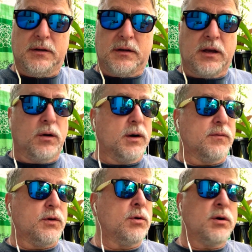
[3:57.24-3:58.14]
And
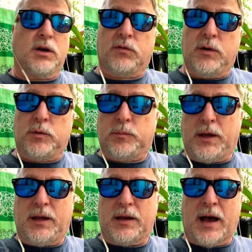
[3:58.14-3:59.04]
if you don't agree with
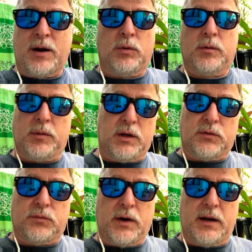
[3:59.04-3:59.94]
me, I don't want to be your
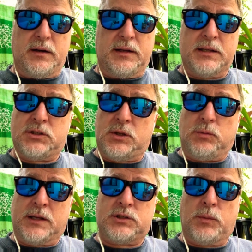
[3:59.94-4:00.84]
friend. That's
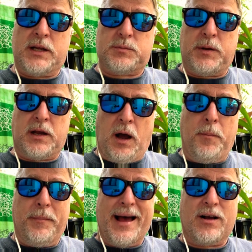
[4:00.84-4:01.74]
the way it's
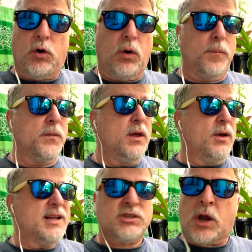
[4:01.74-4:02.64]
become back home.
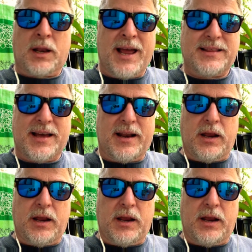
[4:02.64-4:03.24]
It's not like that